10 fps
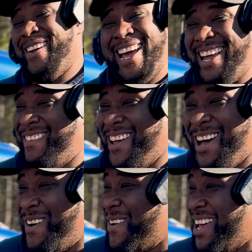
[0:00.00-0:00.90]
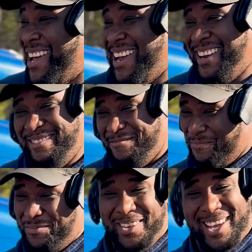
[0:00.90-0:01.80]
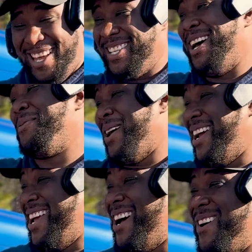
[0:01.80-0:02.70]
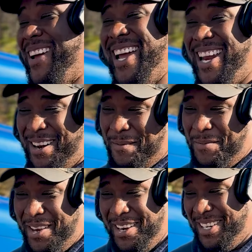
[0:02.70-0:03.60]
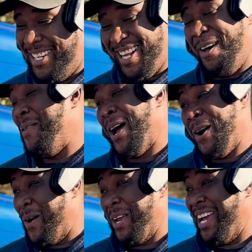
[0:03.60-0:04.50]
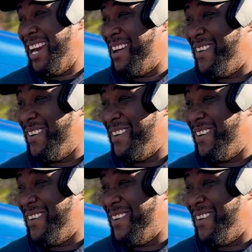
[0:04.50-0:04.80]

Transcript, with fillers: Like if y'all, hey, it's up there. Y'all go get it. Just I'm not going to get it.